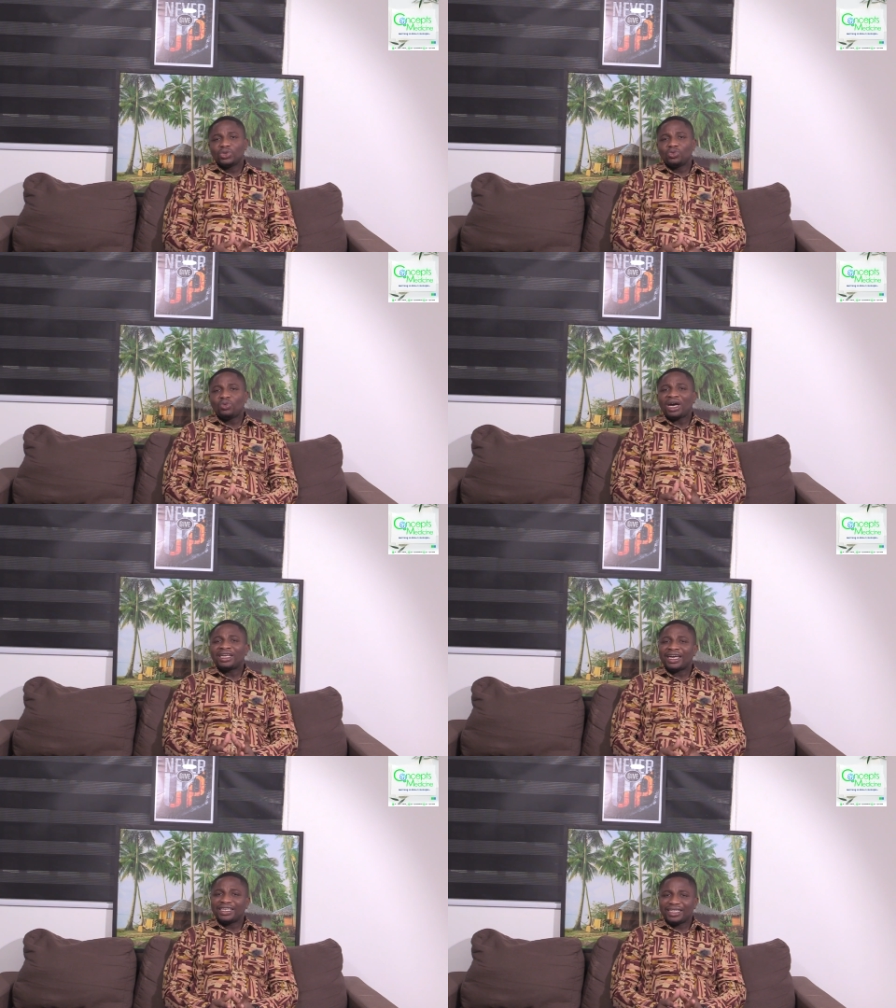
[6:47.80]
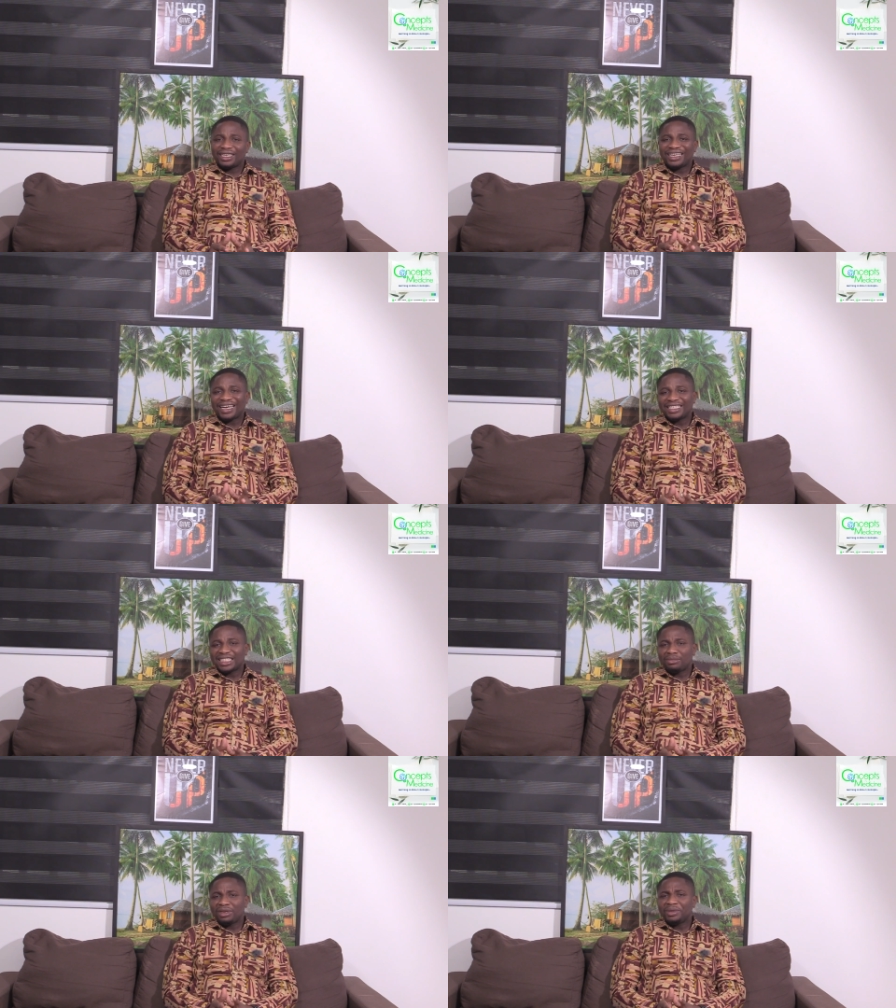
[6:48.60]
to
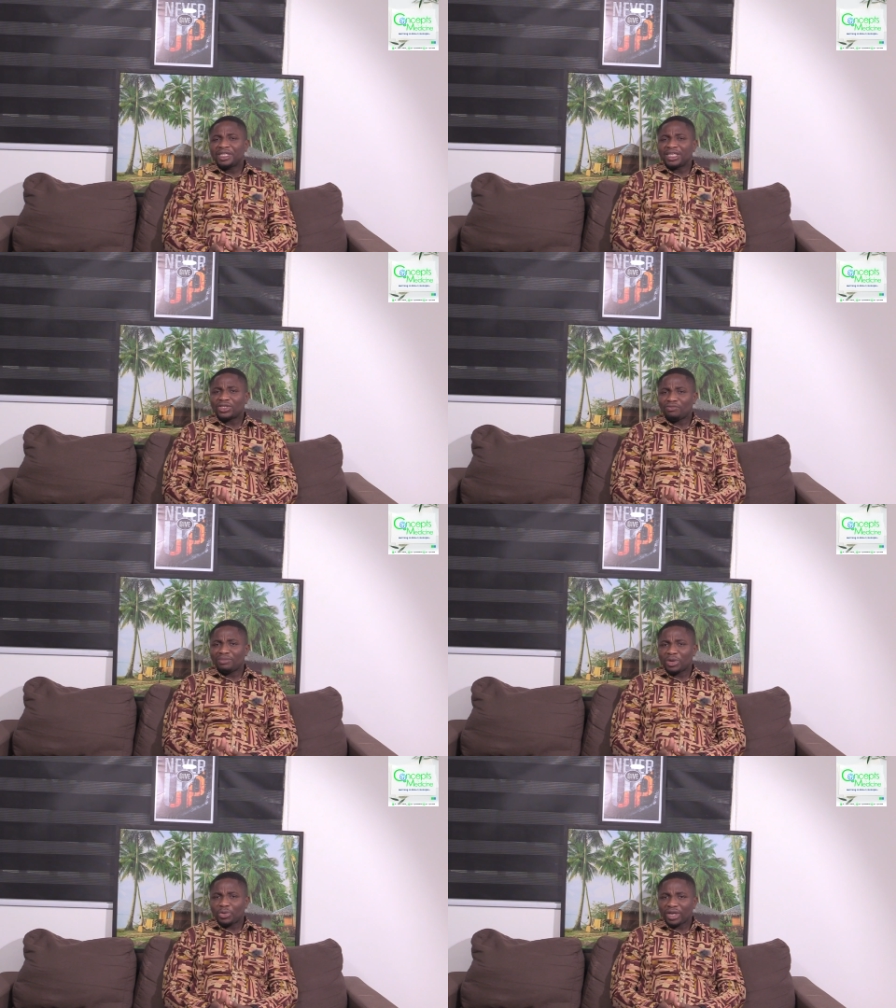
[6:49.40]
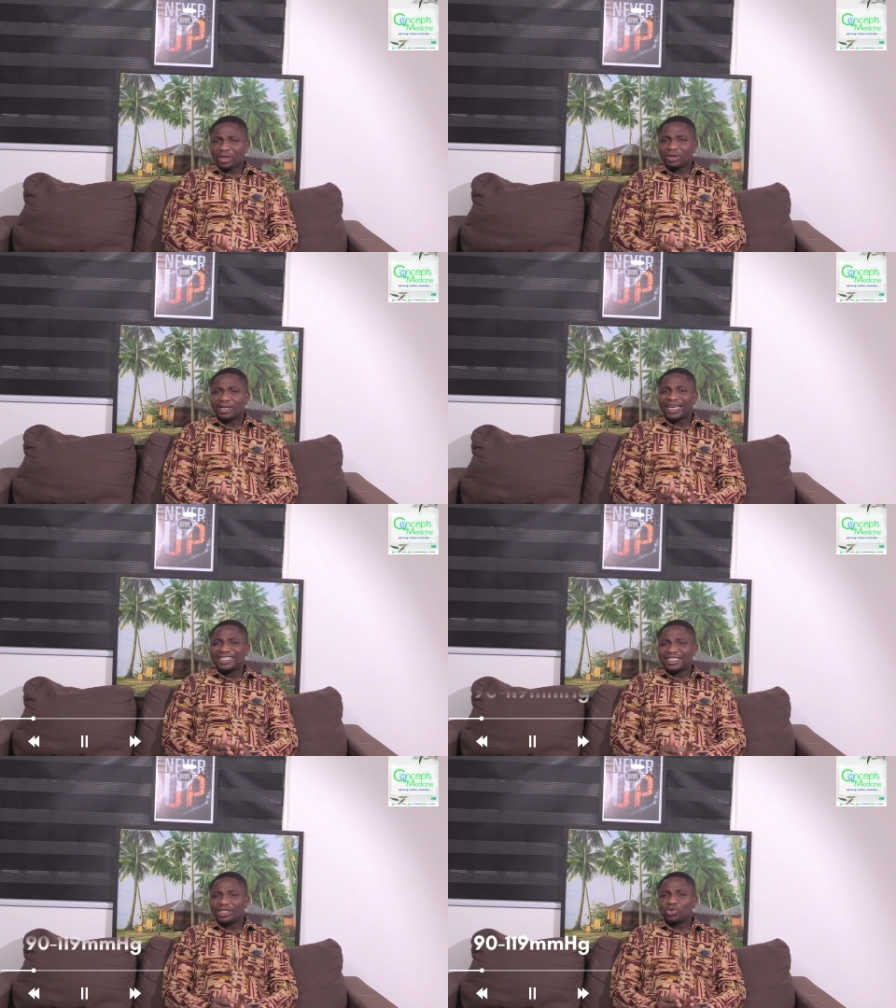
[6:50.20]
119 mm mercury,
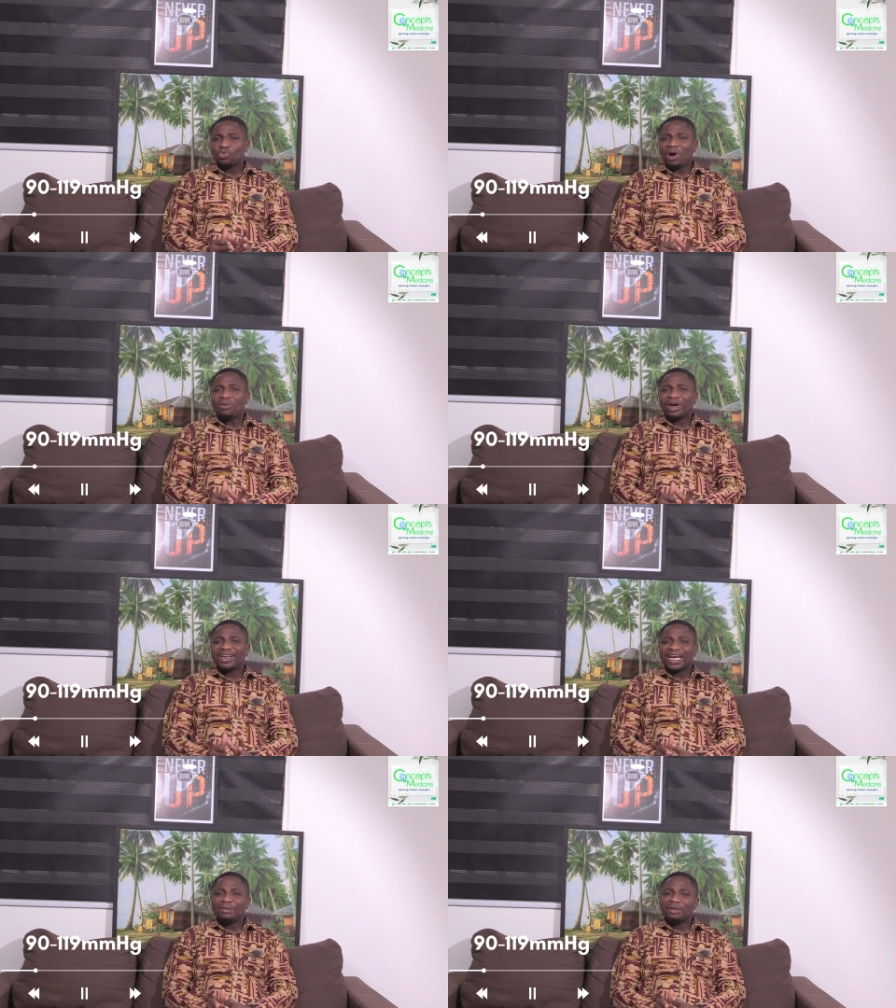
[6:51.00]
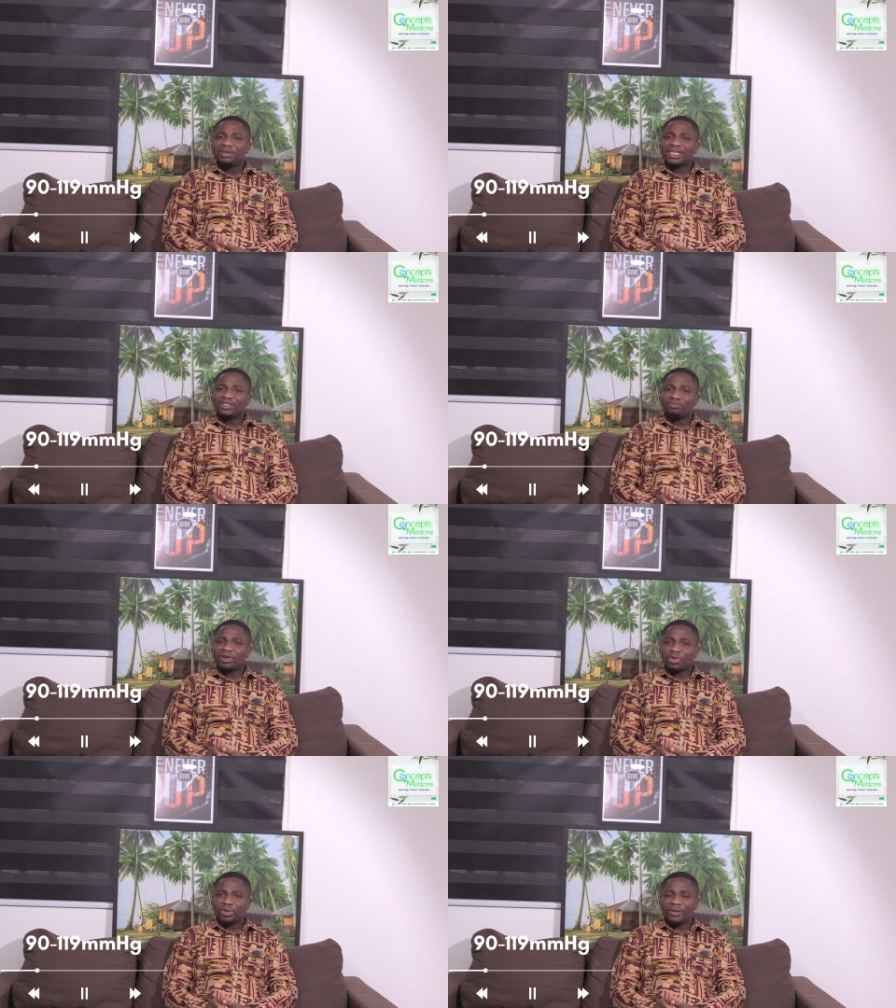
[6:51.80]
90 to 119 mm
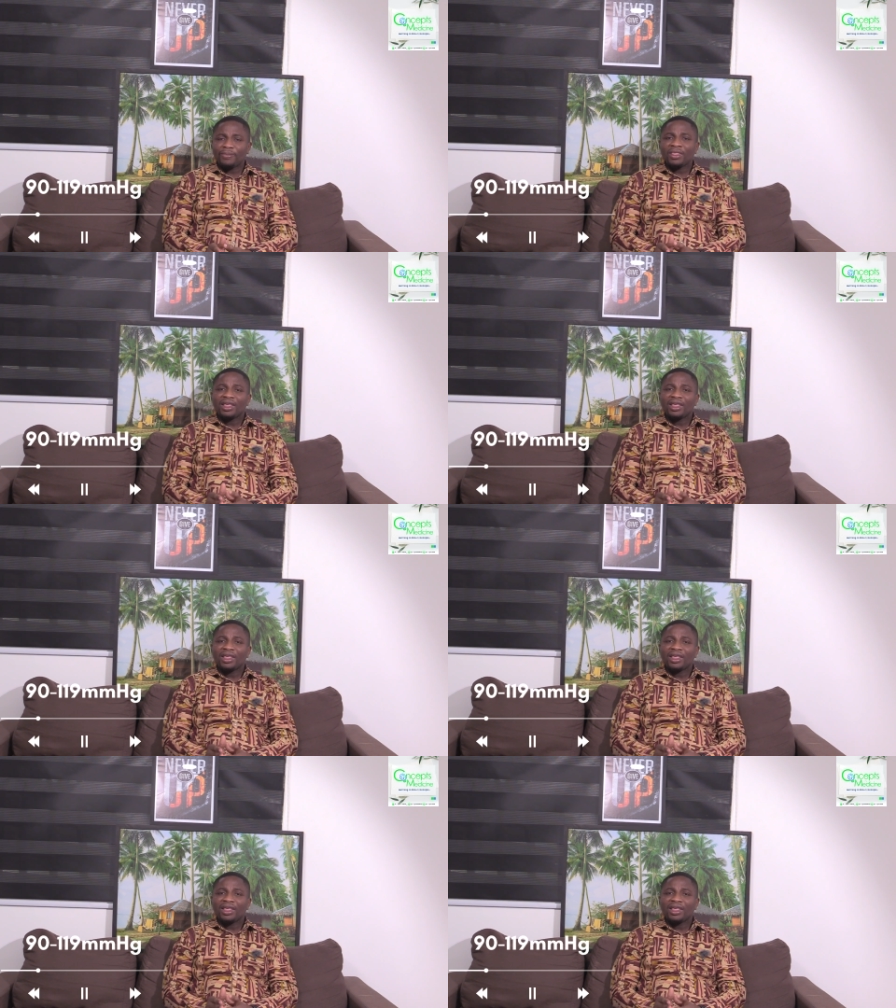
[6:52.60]
mercury,